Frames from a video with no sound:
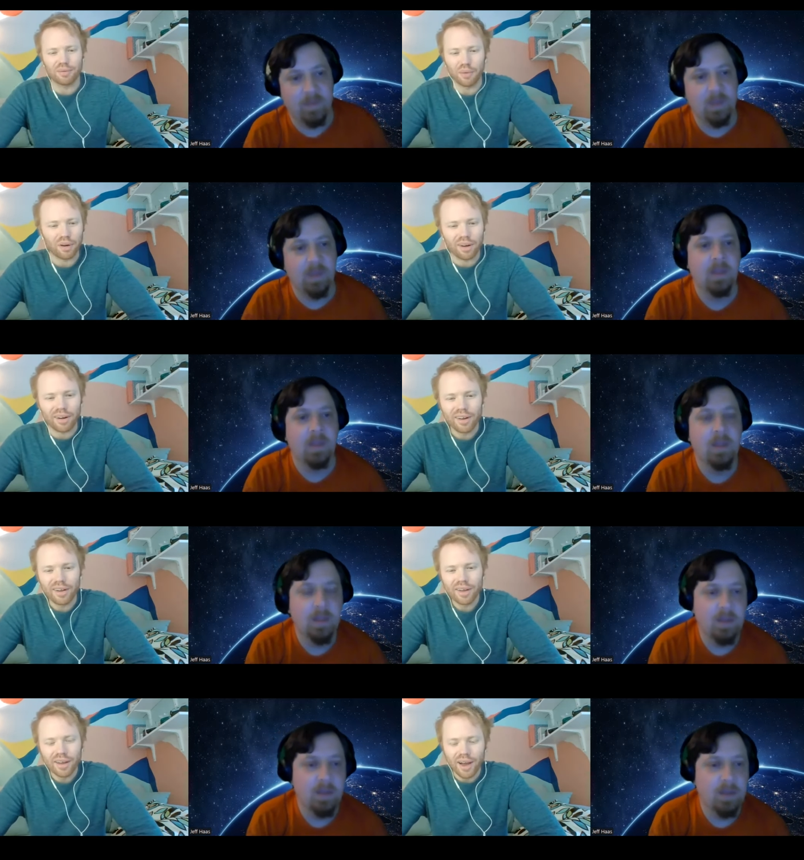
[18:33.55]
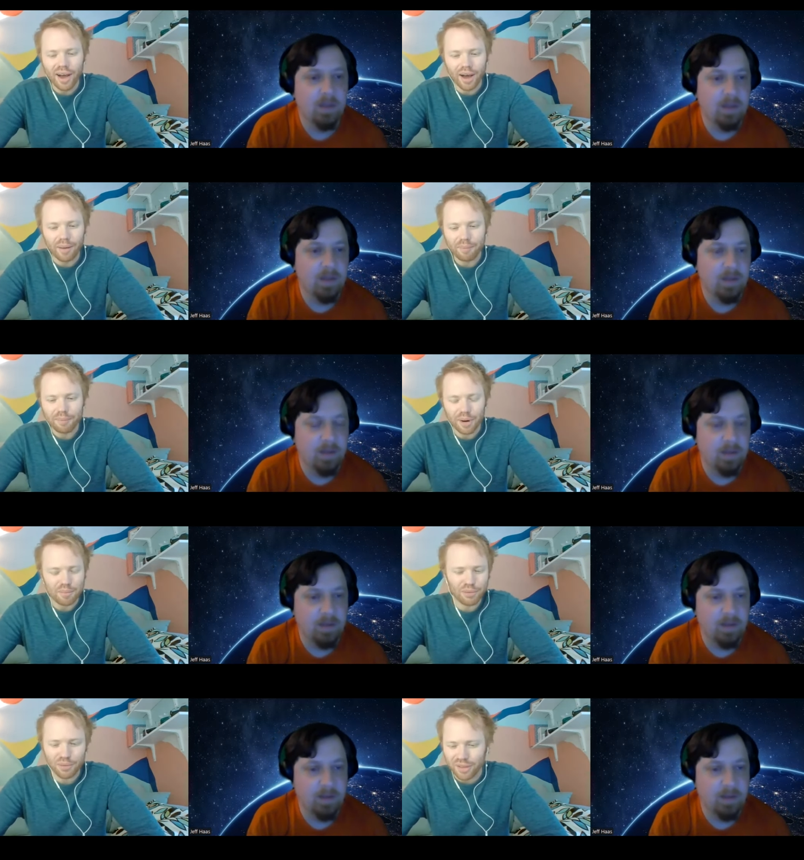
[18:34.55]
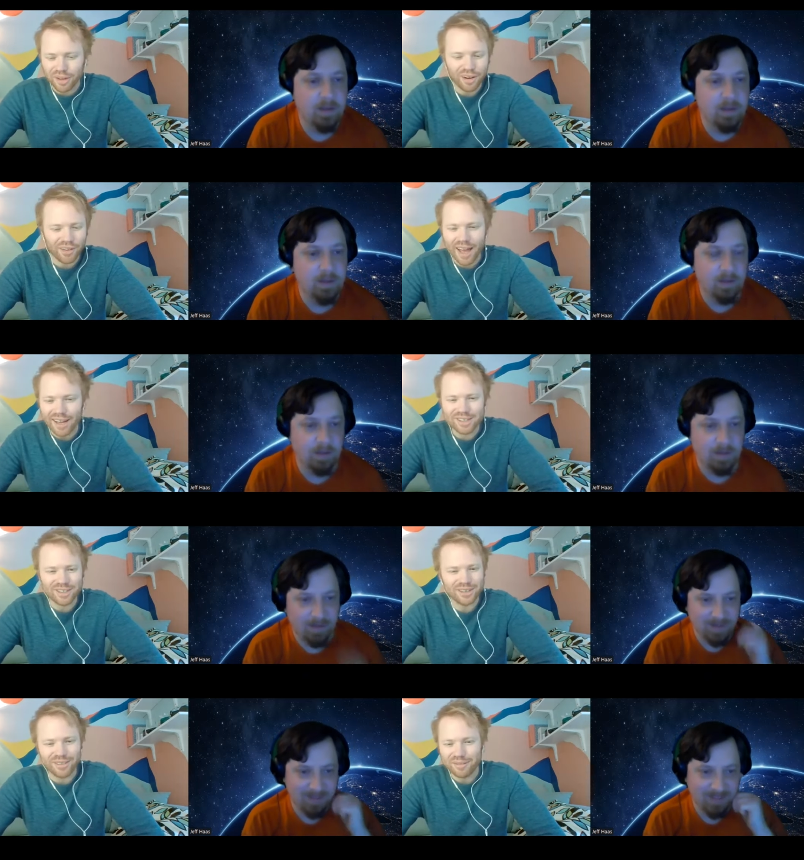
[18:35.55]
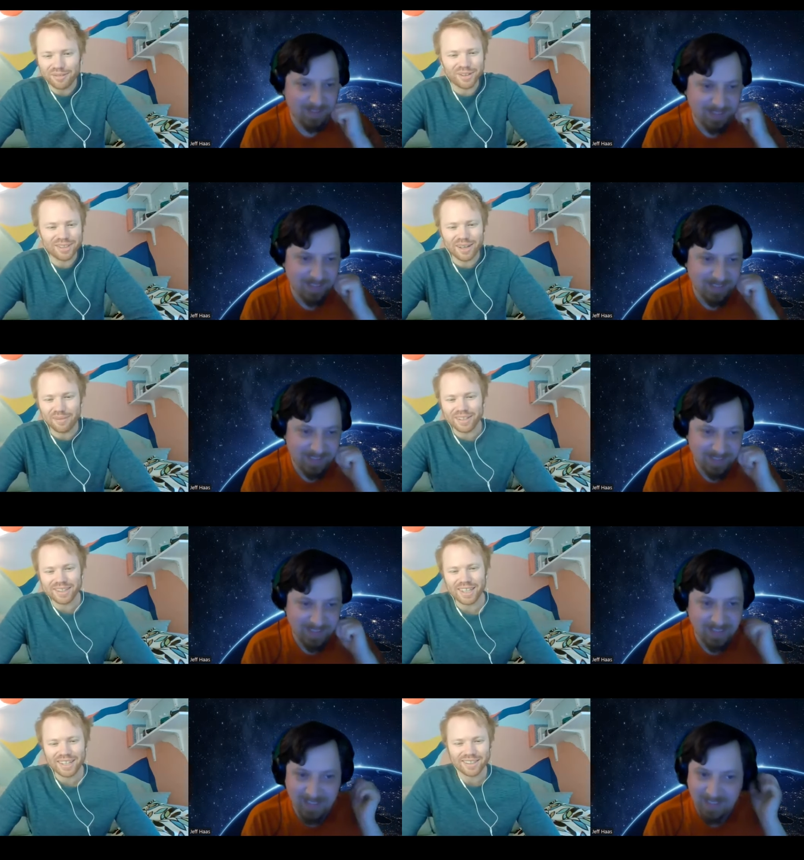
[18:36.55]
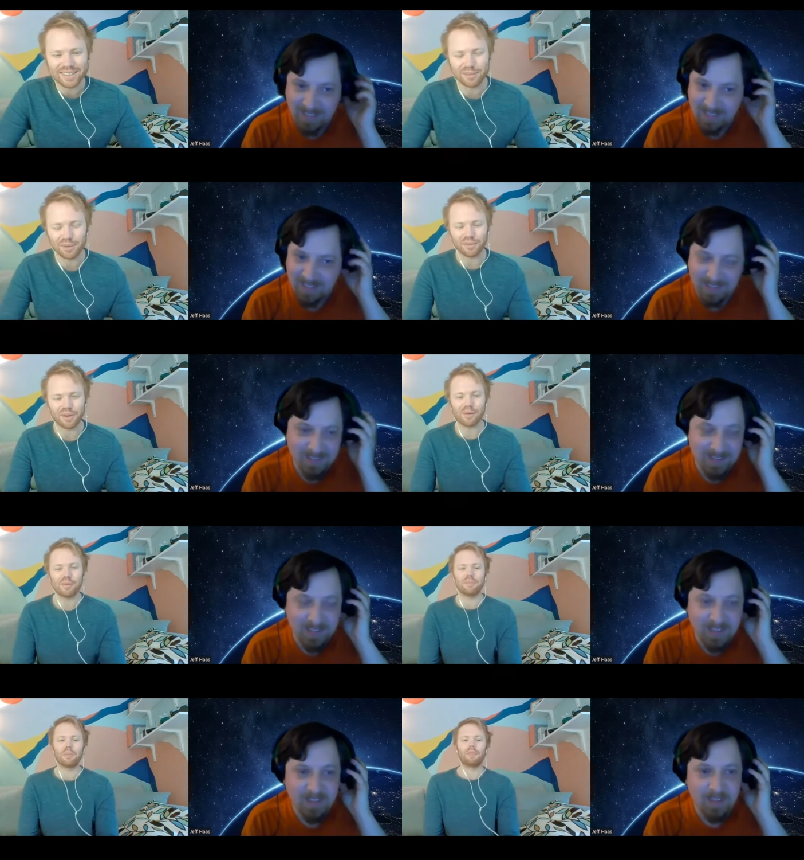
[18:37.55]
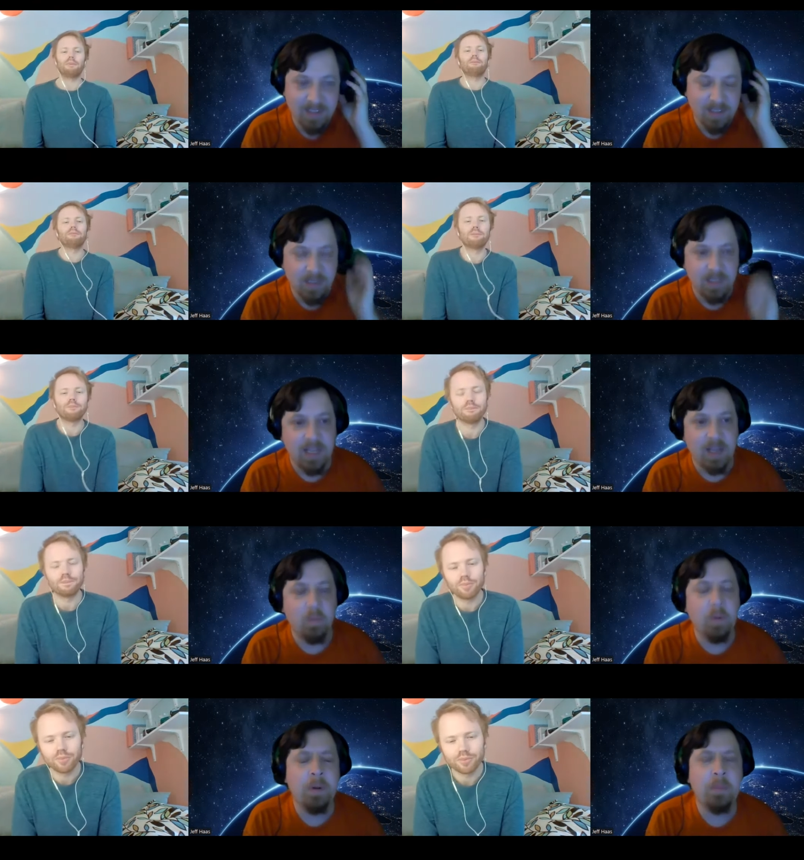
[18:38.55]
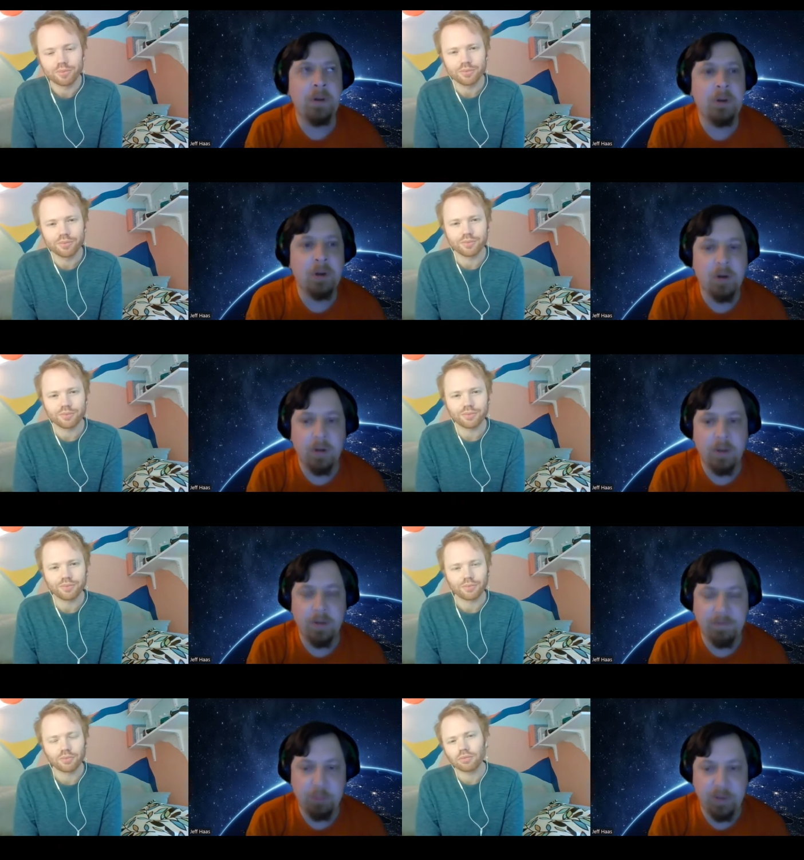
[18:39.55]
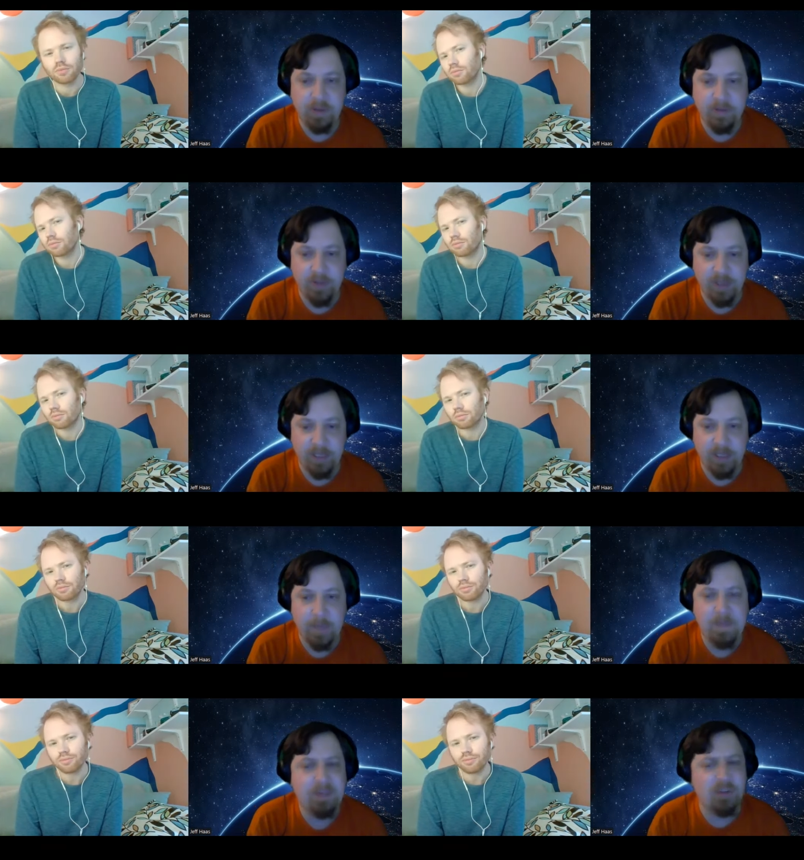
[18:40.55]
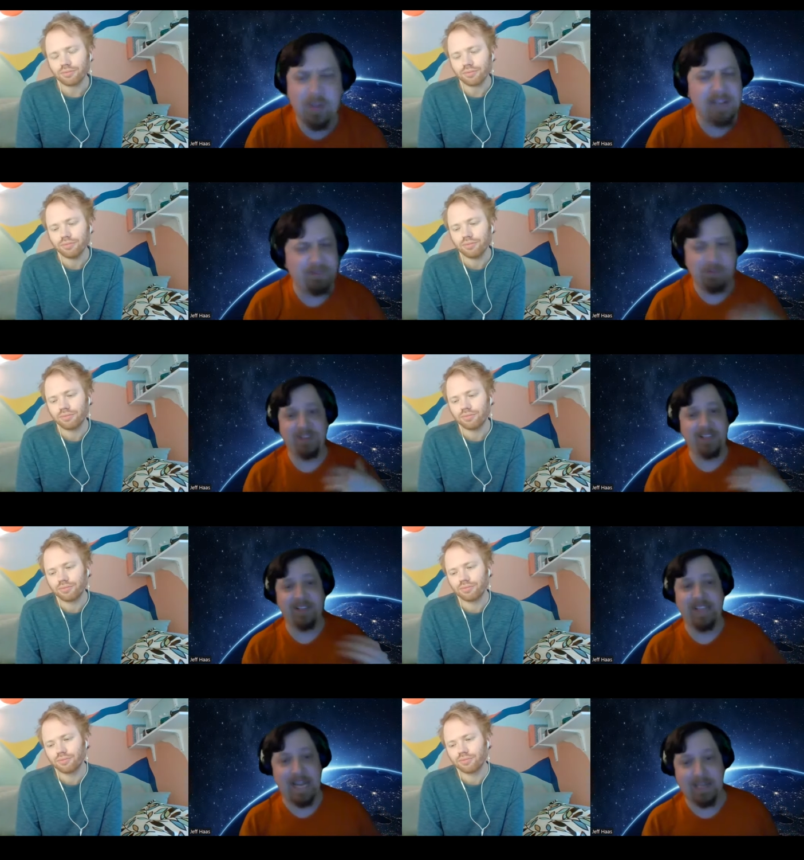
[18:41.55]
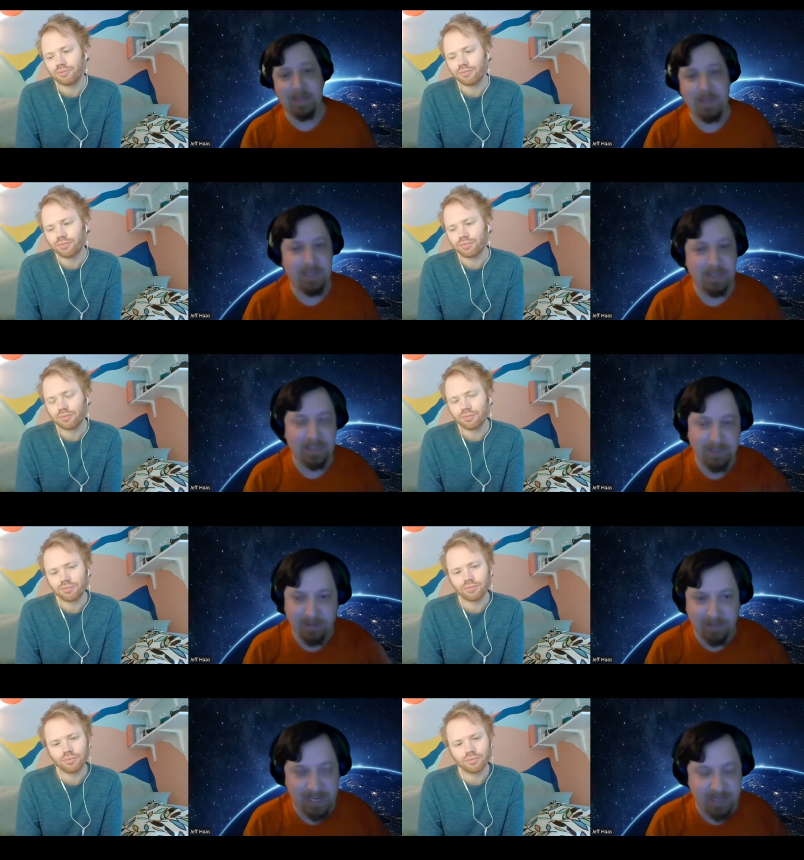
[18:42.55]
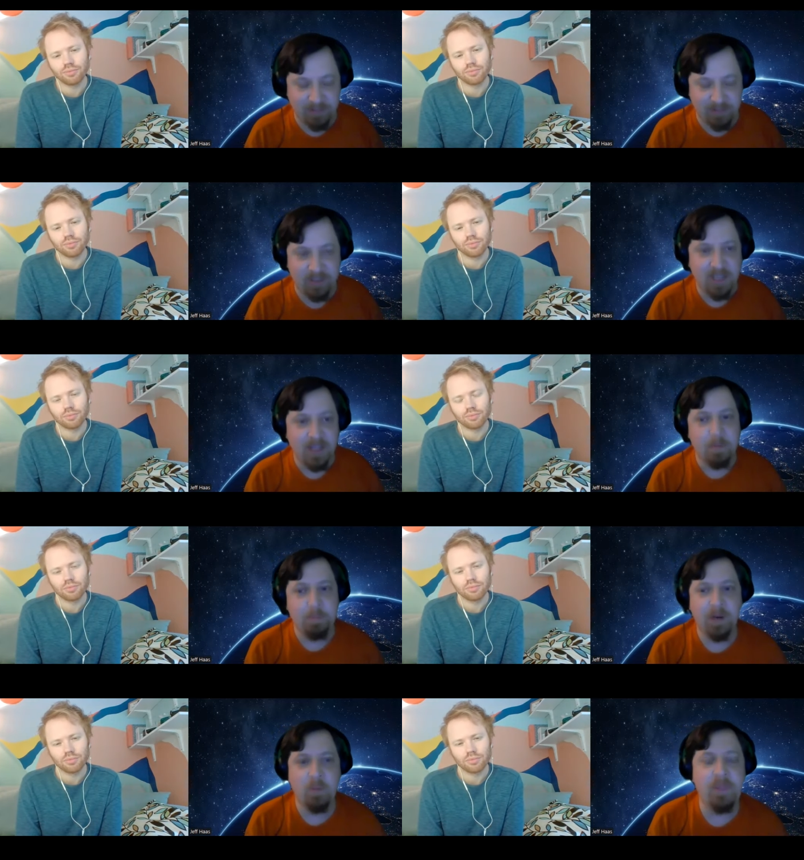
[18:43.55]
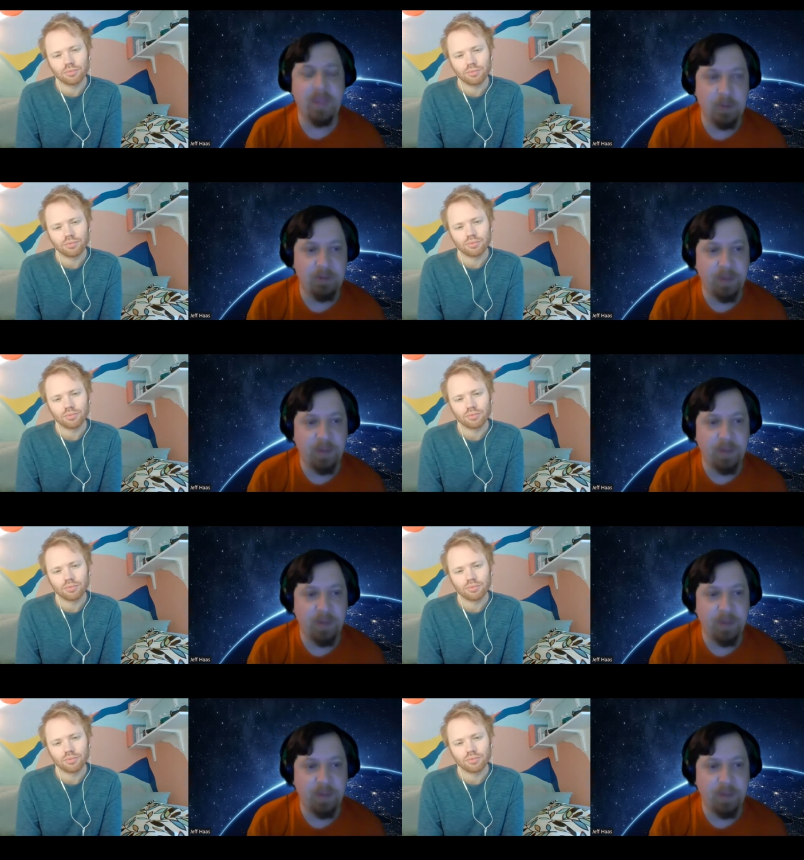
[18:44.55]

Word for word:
Speaker 1: before um, right before they call action and right before you step on stage similar vibe
Speaker 2: now, when, when you're difference between singing, I mean, there's a lot of difference between singing and acting. I mean, there's a lot of difference. But one thing I was